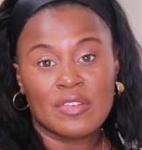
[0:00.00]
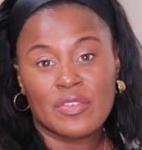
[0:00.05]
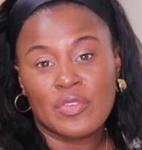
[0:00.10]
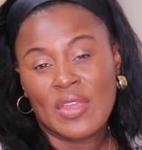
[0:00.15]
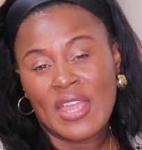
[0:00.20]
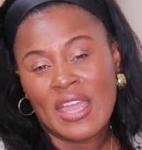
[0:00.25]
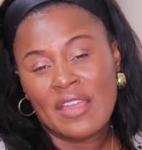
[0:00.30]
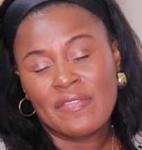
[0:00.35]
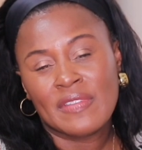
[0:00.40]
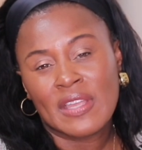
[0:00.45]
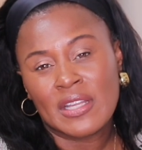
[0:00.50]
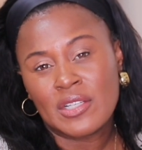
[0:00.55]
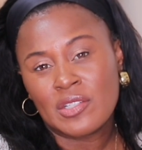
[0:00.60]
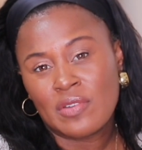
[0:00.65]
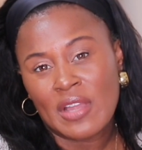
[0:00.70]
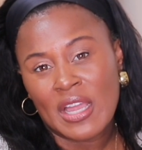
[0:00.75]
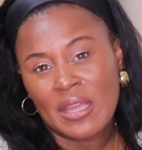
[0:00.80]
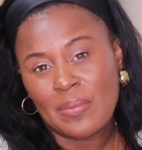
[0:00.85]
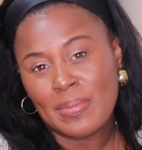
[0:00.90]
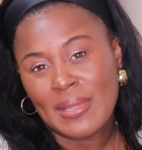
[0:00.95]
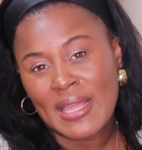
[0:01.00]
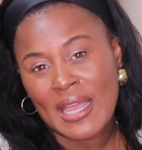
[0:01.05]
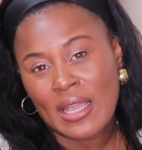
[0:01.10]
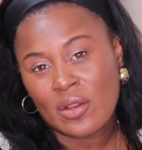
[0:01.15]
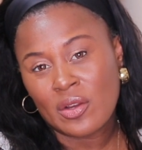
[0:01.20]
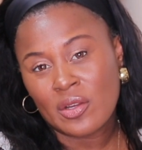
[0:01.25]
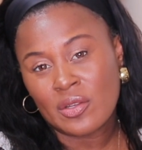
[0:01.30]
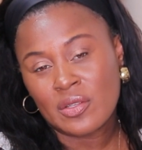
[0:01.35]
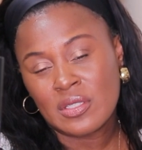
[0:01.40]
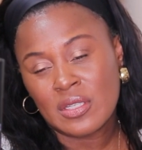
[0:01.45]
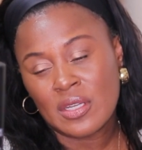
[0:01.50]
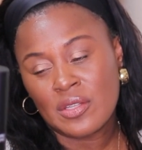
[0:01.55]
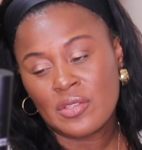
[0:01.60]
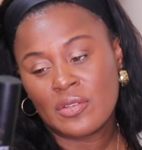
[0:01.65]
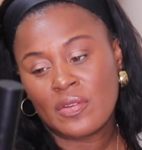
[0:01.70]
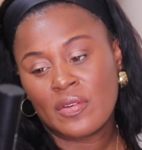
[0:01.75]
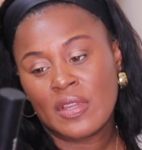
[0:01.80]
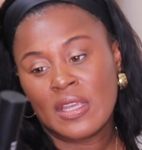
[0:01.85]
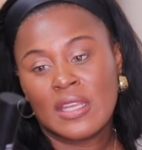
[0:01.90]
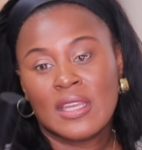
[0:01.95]
If you have not tried Black Girl
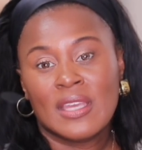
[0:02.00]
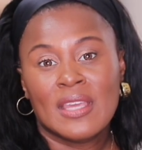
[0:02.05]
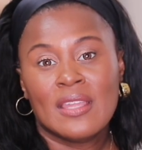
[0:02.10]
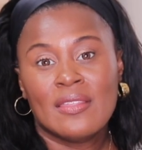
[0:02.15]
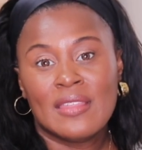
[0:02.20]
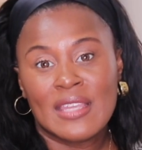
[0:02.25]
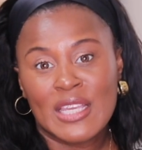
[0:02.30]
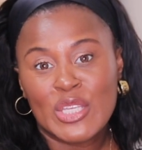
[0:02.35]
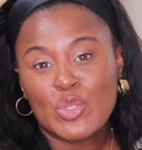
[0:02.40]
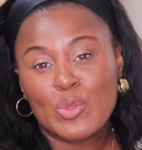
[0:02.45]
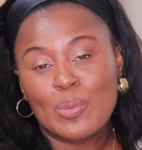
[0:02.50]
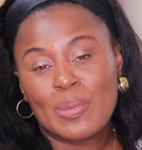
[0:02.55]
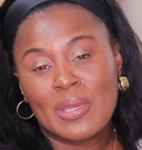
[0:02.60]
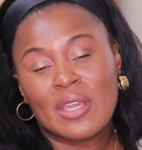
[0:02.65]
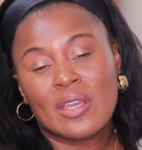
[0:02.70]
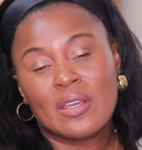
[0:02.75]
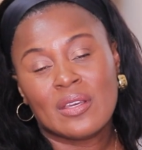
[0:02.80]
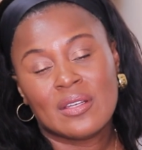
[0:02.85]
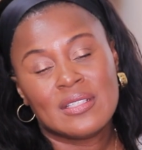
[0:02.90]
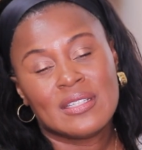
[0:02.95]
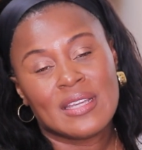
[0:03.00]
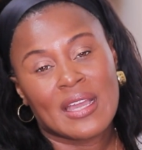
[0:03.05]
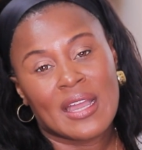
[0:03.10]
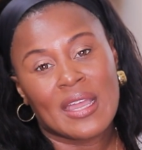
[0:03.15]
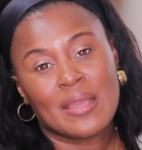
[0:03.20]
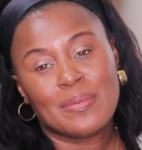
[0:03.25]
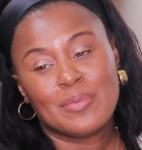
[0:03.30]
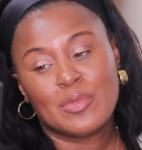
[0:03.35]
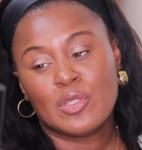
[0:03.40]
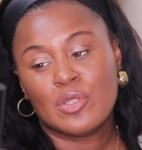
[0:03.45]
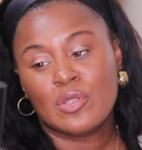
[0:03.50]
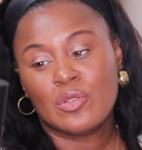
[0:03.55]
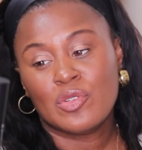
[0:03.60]
sunscreen, this would be a good time to